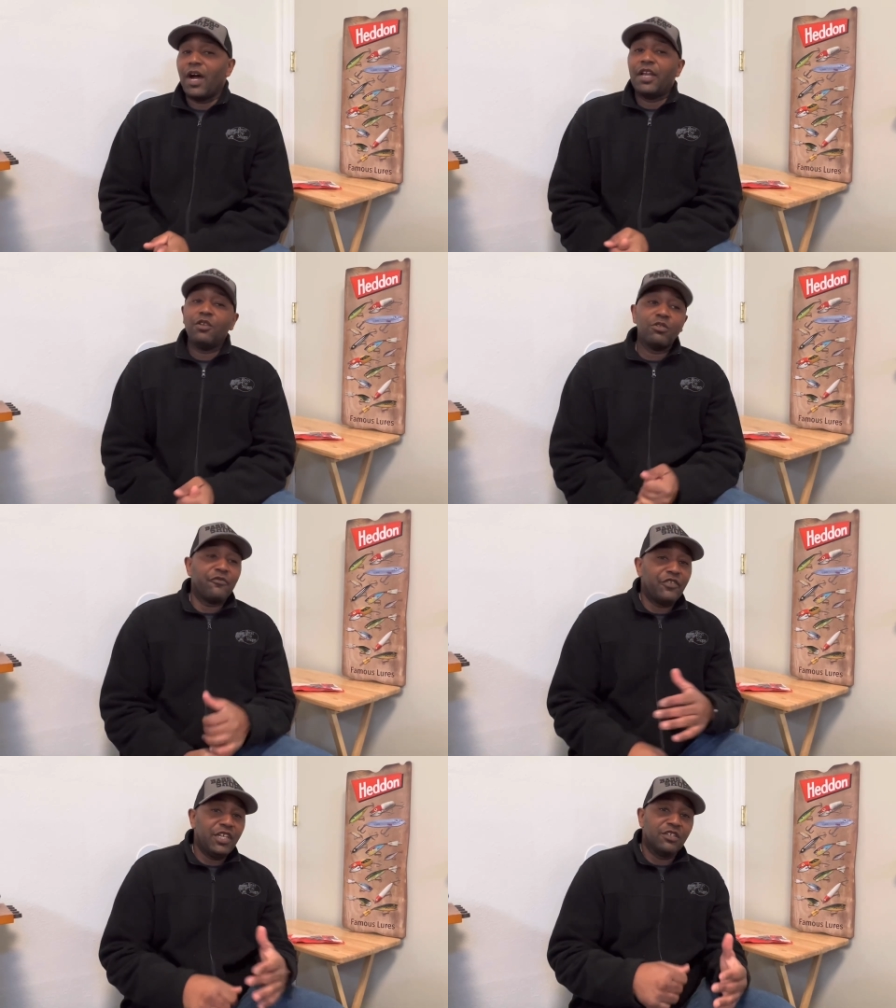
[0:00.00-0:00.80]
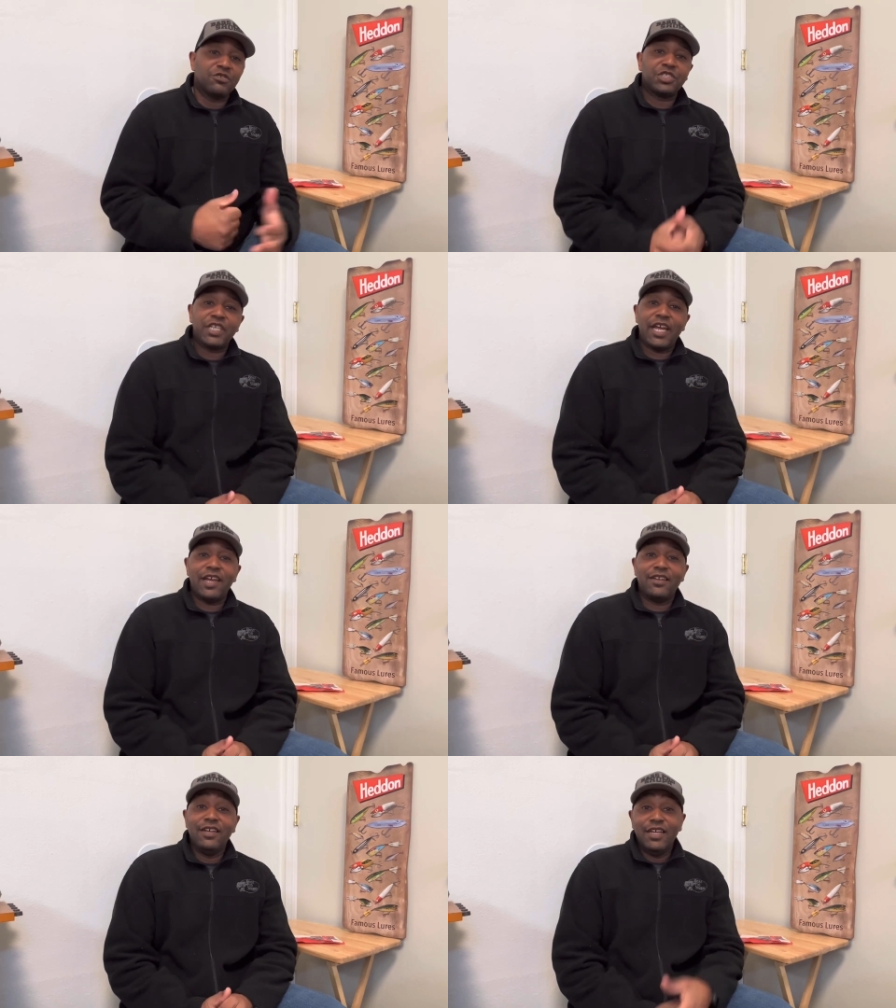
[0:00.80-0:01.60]
I know they're feeding on
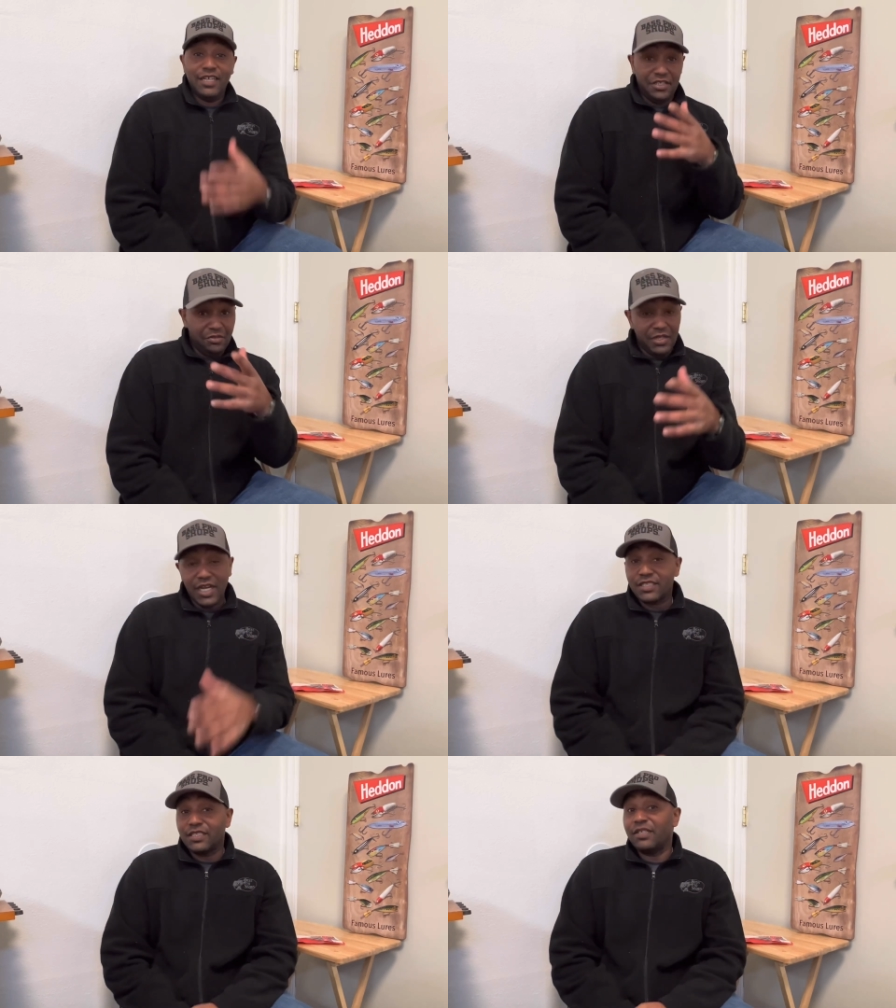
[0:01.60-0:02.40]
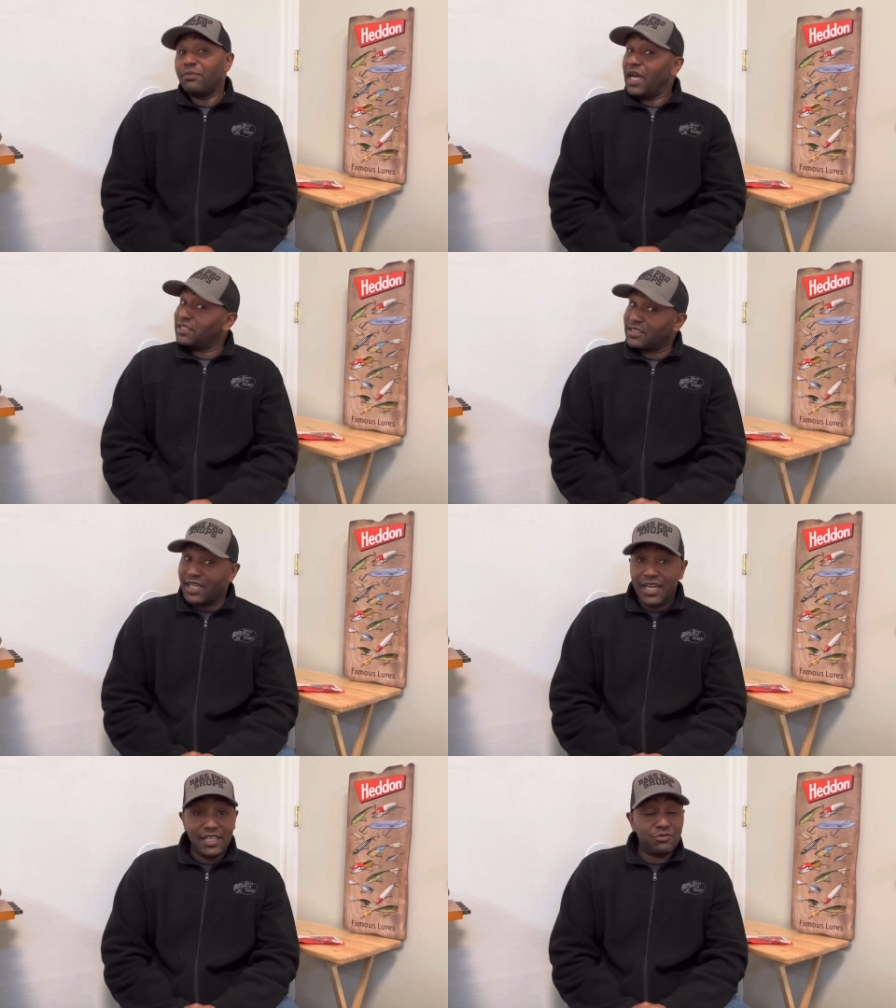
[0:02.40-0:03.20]
shad, and you guys think match the
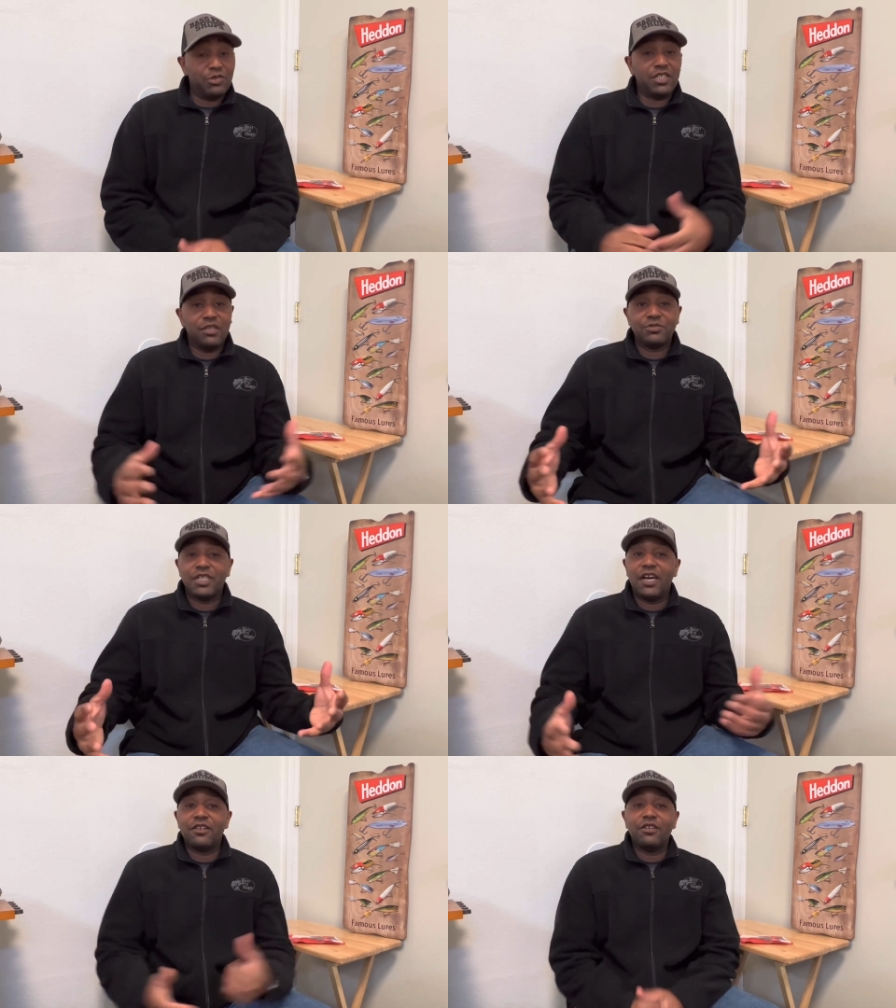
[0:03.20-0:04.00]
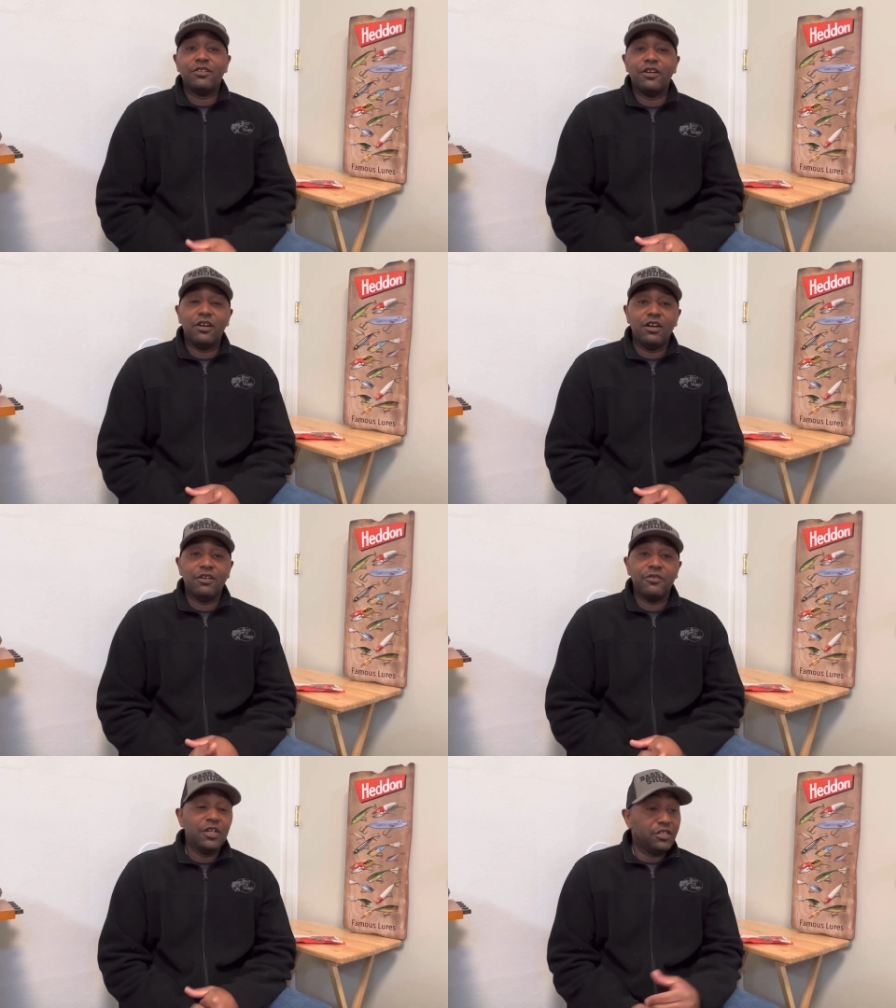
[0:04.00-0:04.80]
hatch when it comes down to
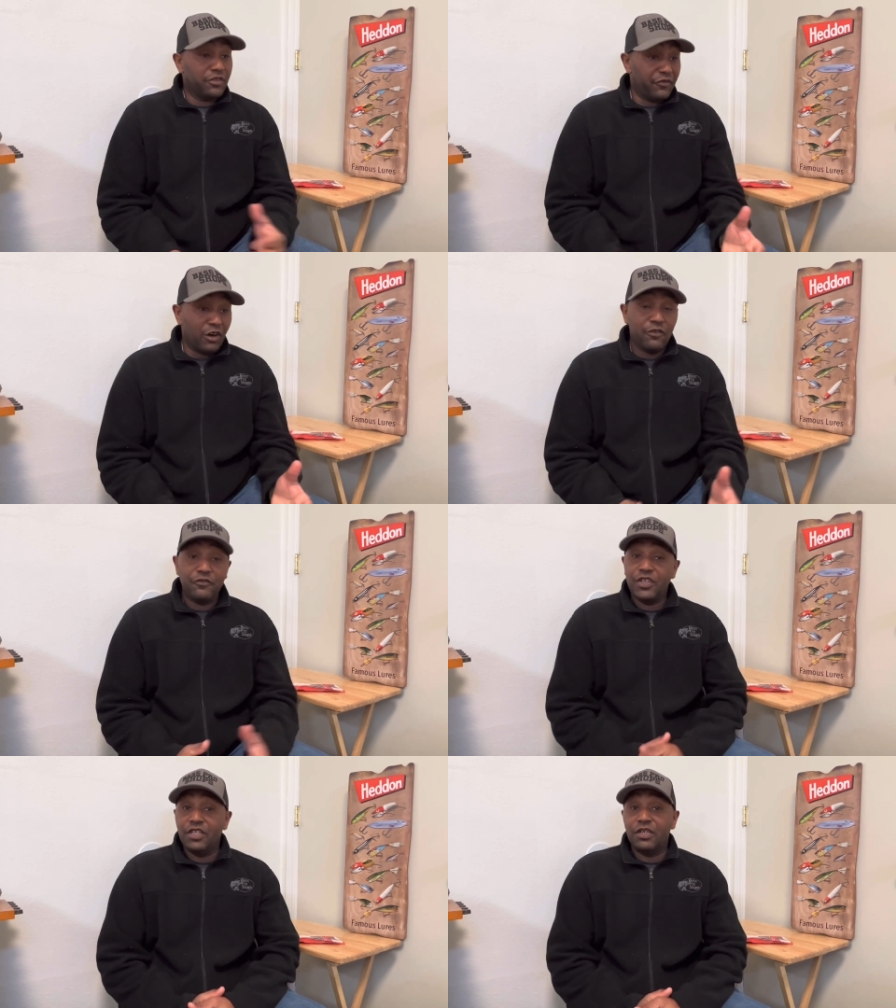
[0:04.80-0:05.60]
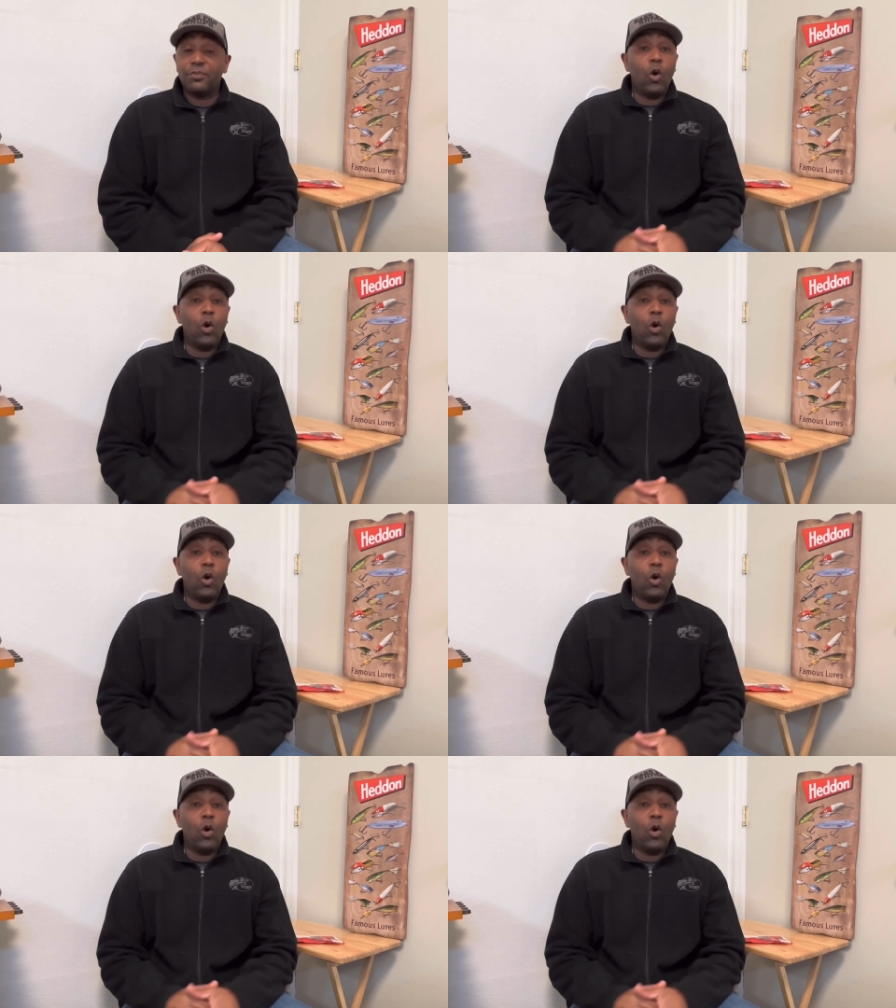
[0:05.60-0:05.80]
the fall feed up